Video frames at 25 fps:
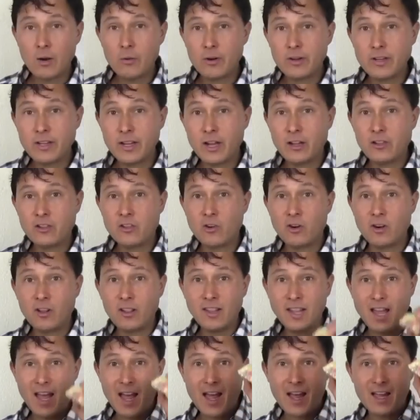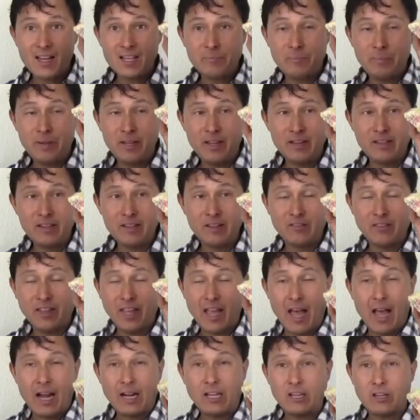We're down to our last piece of
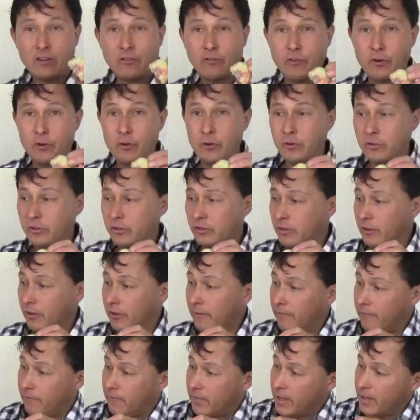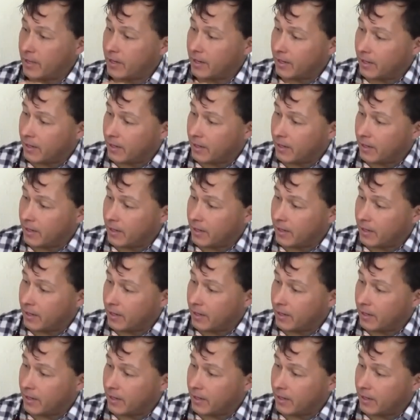cactus fruit to feed